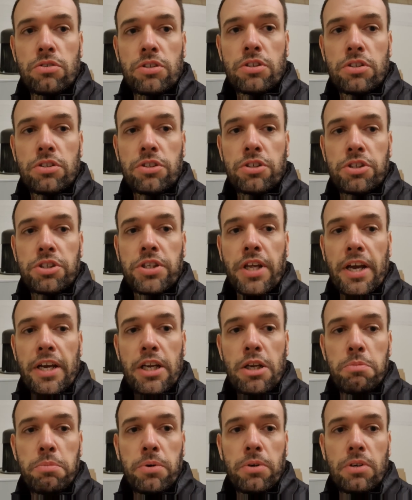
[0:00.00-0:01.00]

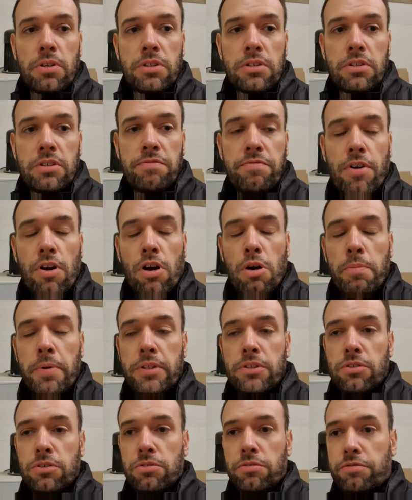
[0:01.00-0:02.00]
sustainable and
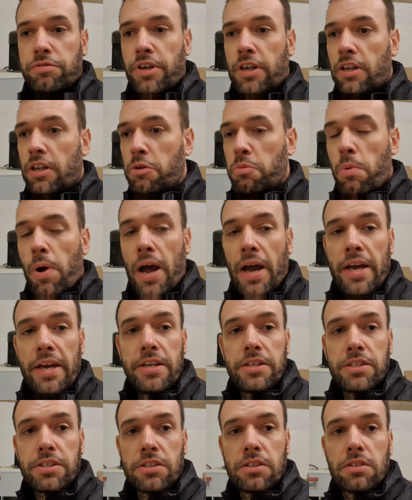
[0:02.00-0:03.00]
environmental friendly
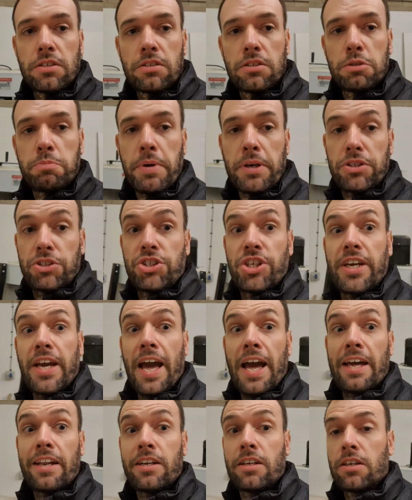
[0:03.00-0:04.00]
ways as best you
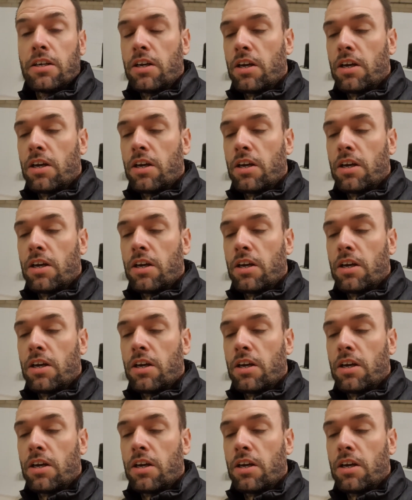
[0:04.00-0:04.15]
can.